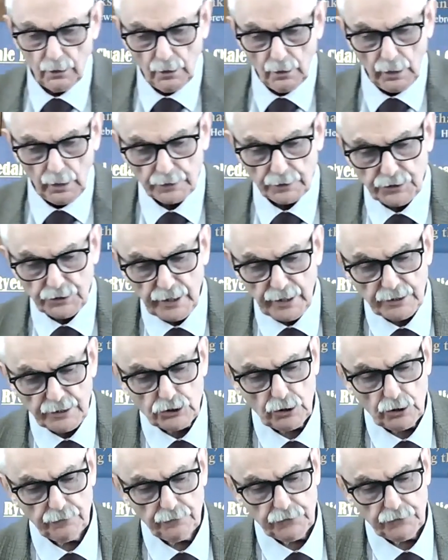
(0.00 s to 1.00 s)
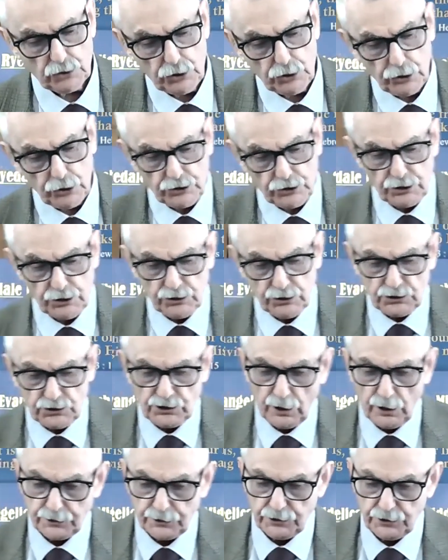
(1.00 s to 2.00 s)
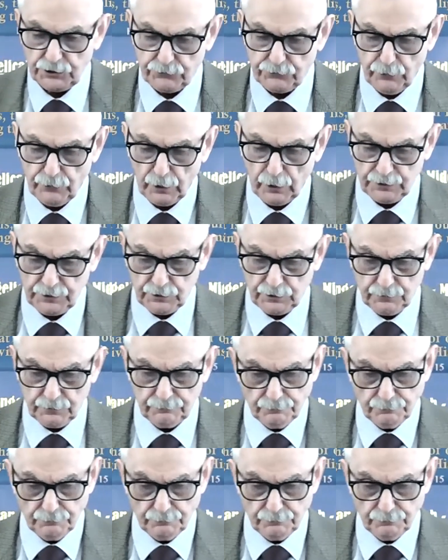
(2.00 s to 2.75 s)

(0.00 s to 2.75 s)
And the angel of the church in Sardis write,